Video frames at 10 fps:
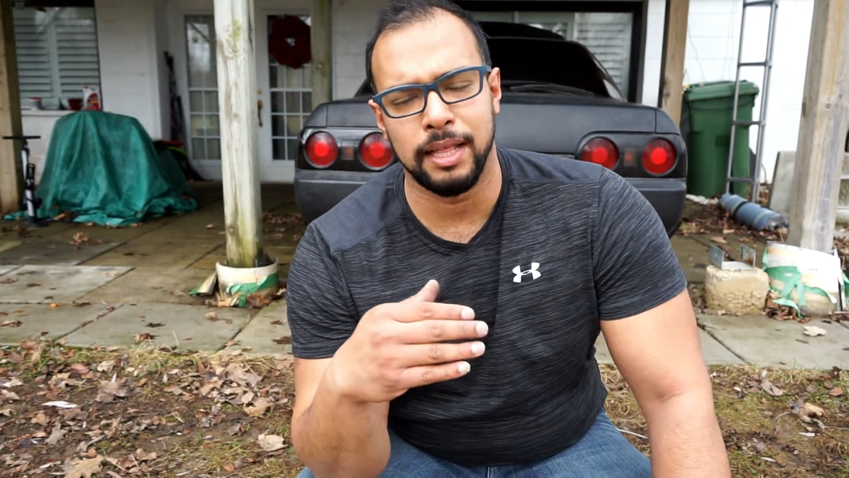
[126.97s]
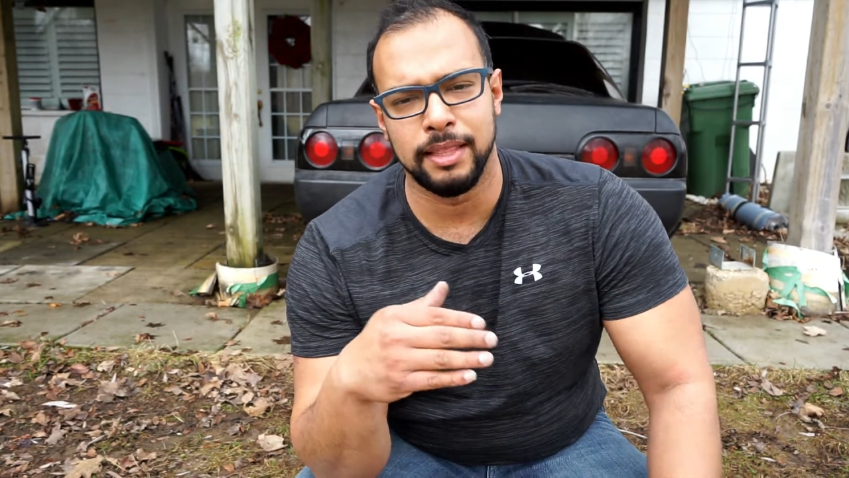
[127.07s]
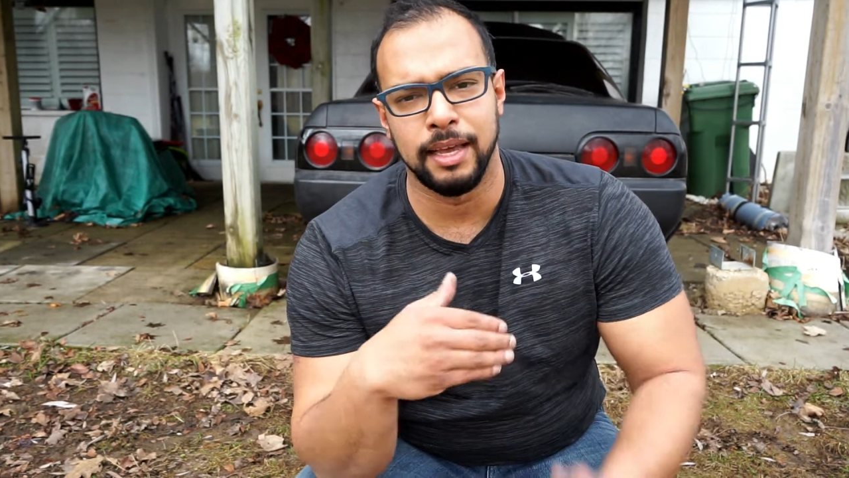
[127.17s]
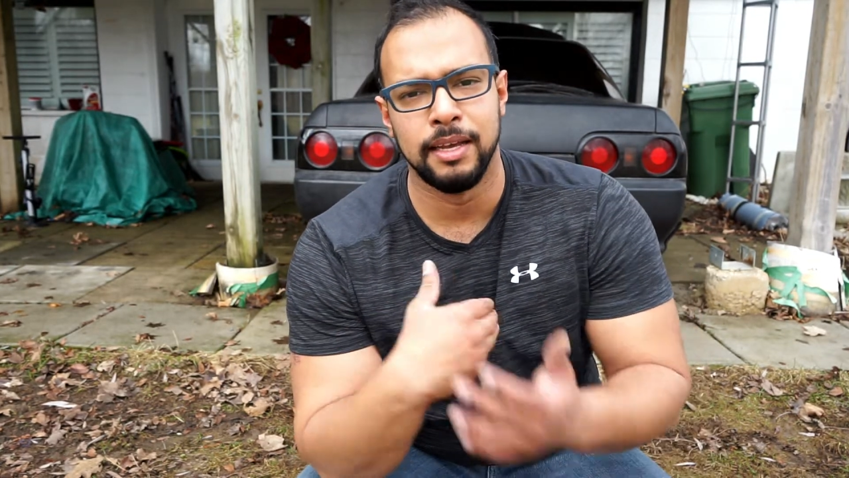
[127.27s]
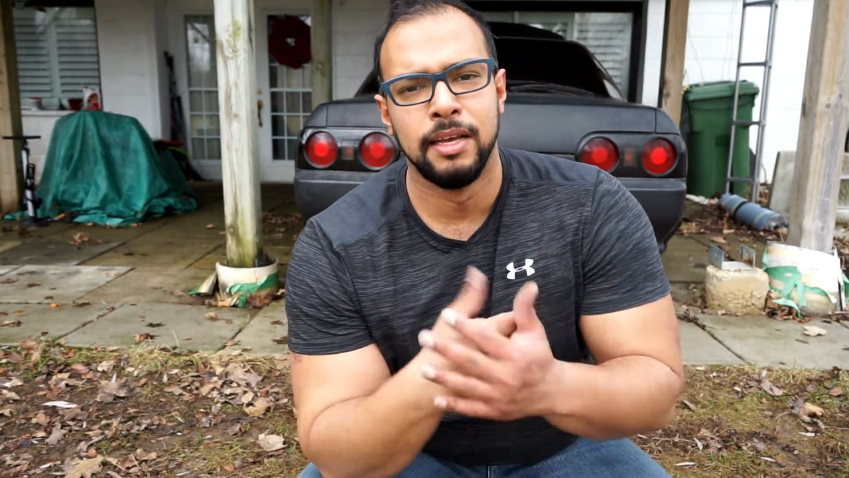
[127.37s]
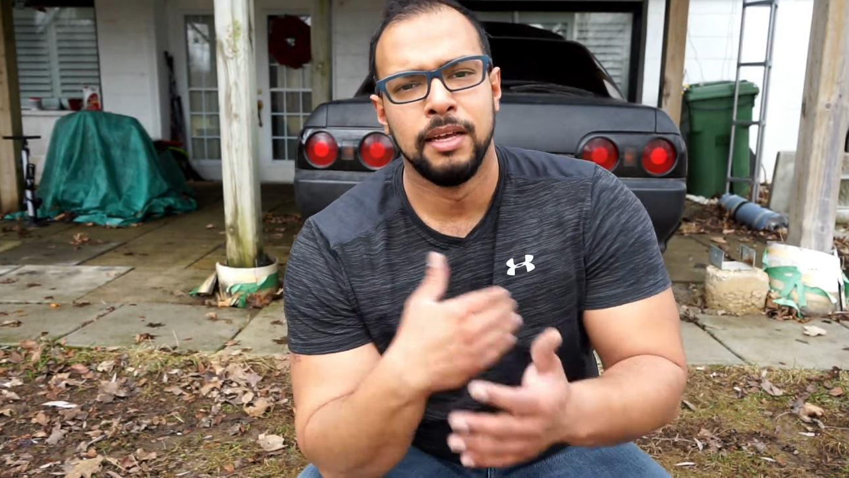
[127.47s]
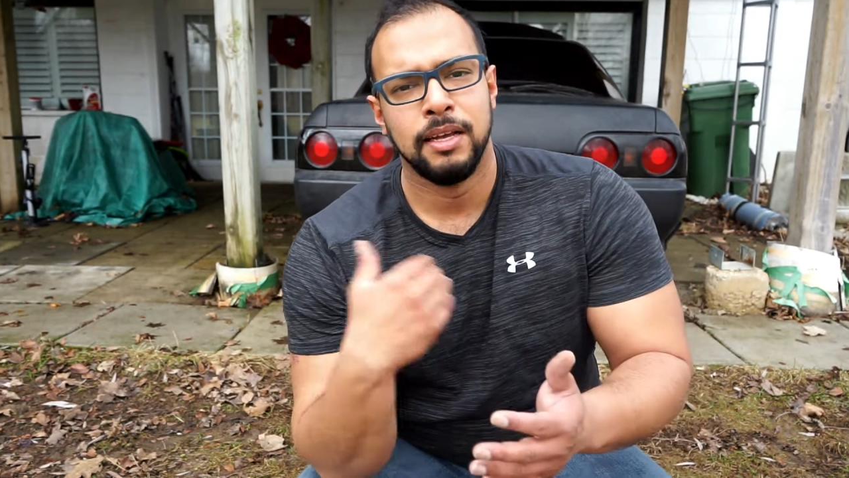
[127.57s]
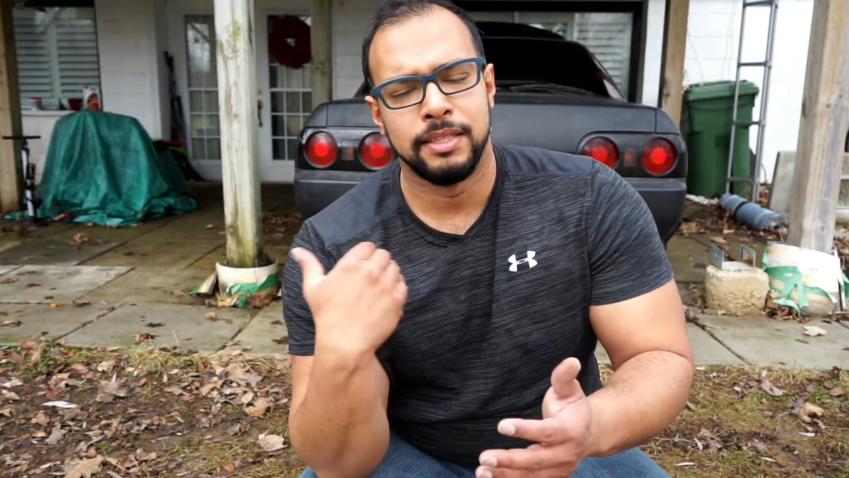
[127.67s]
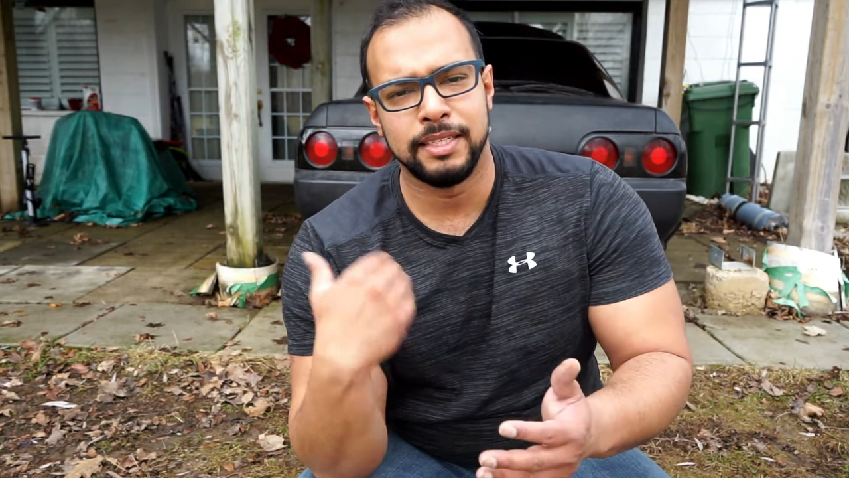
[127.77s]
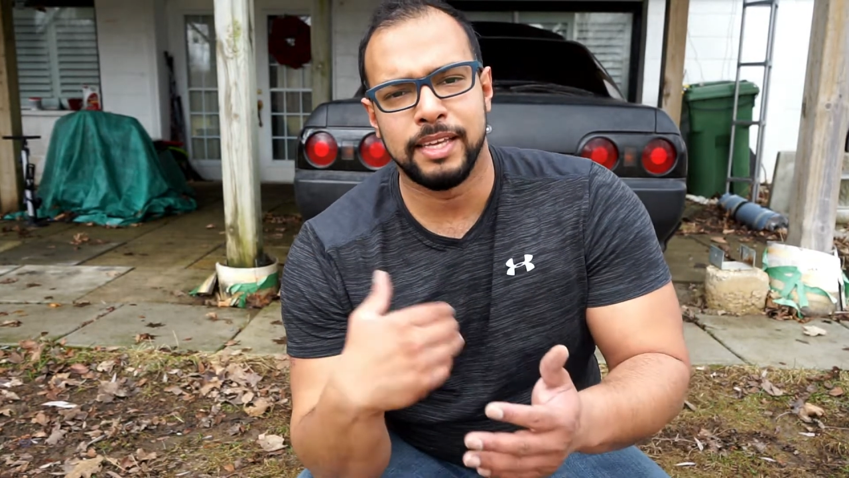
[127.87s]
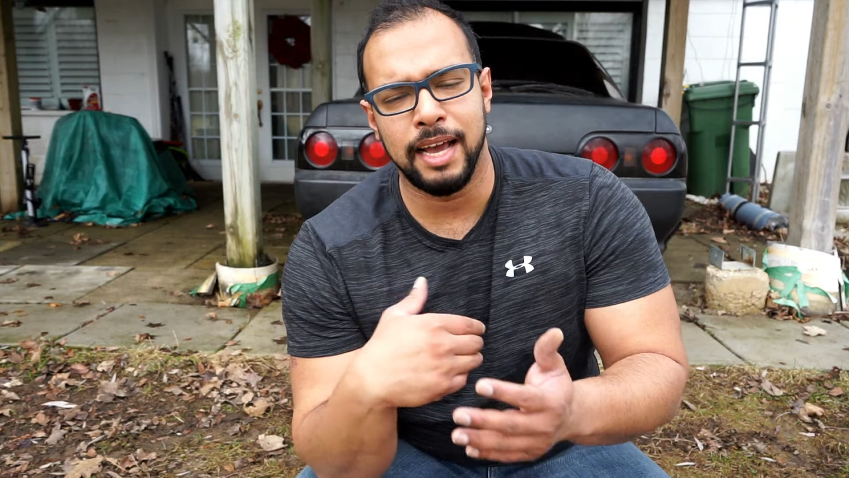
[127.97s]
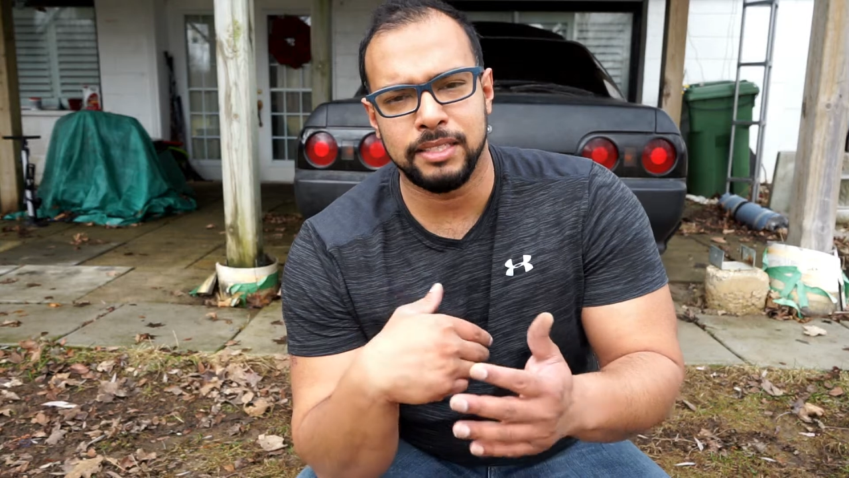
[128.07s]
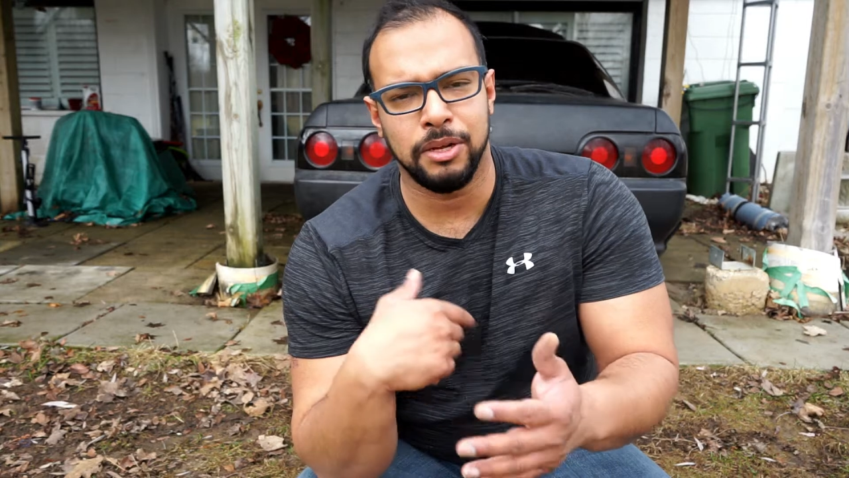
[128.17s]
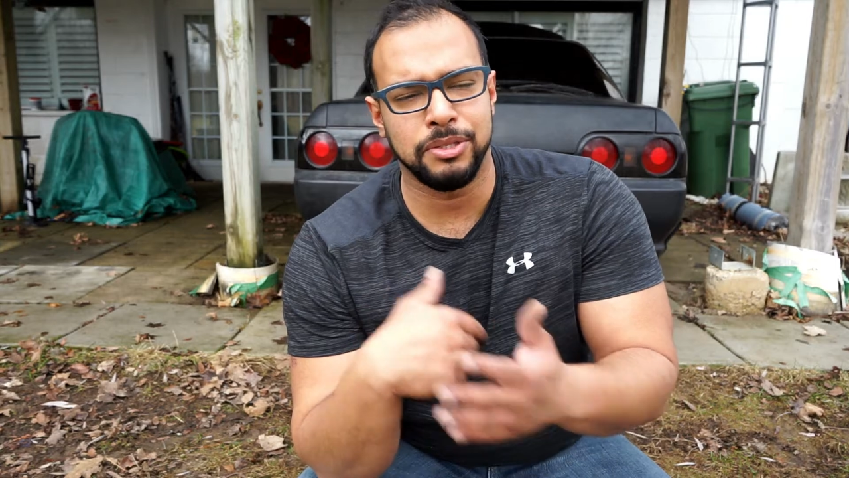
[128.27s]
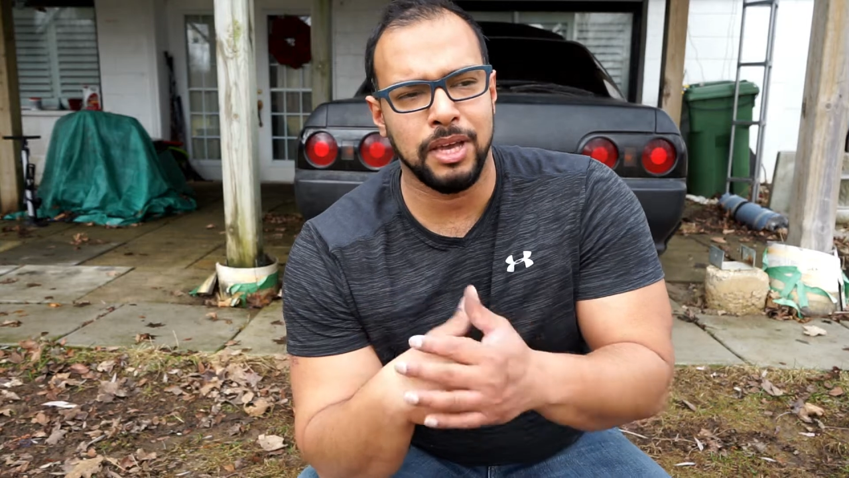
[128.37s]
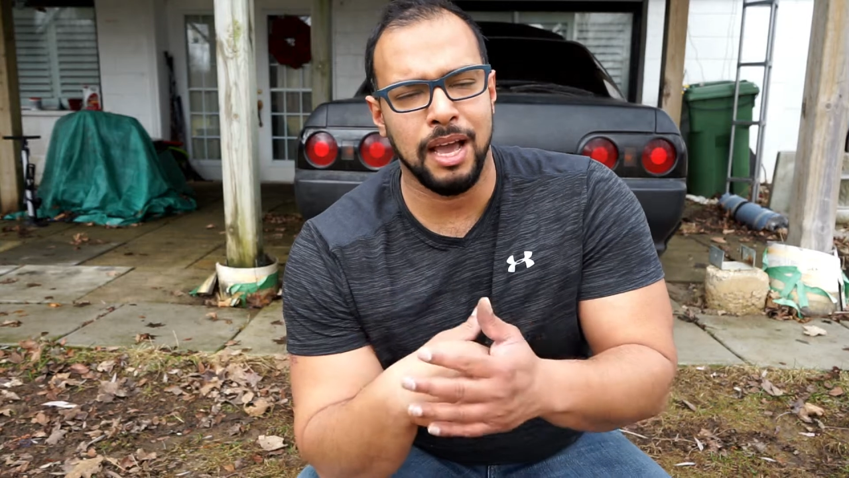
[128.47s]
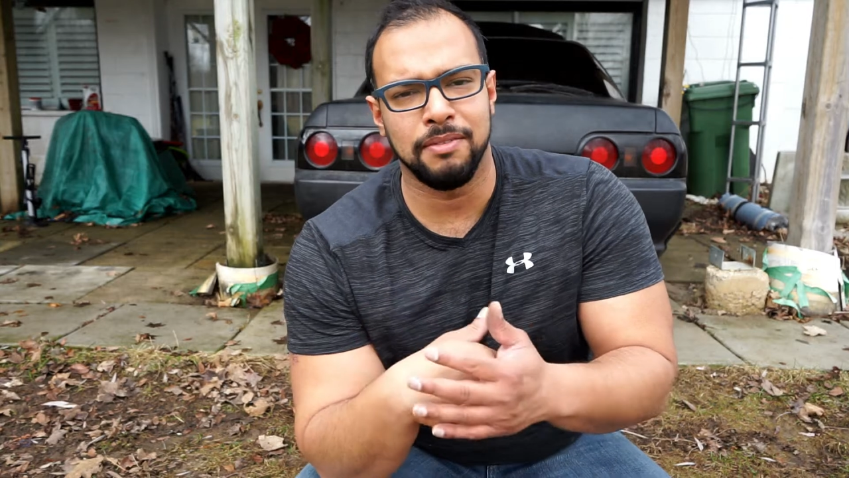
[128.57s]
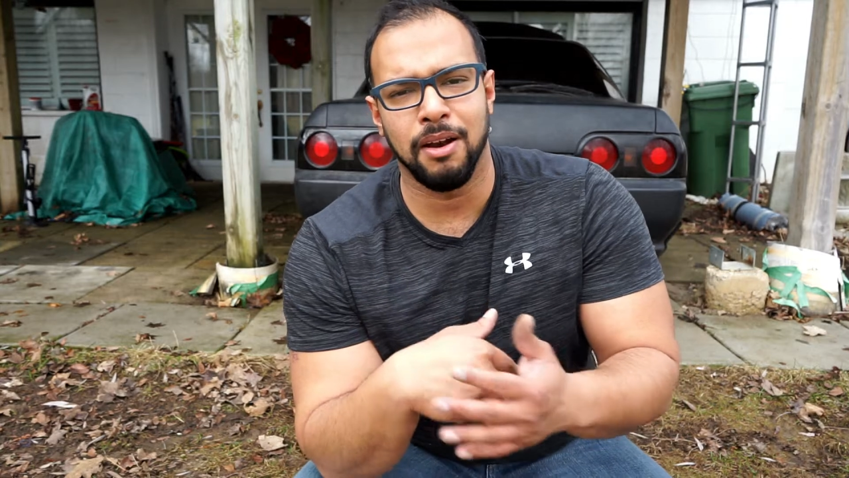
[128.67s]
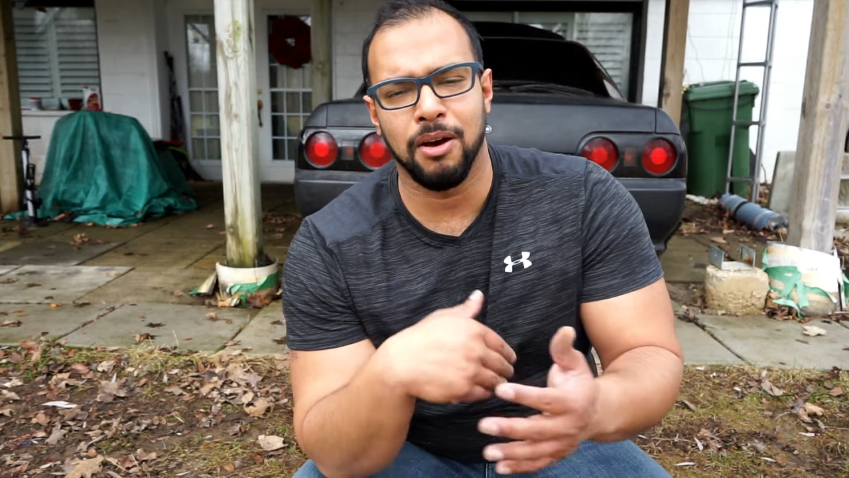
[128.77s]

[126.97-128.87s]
and then this gas also have a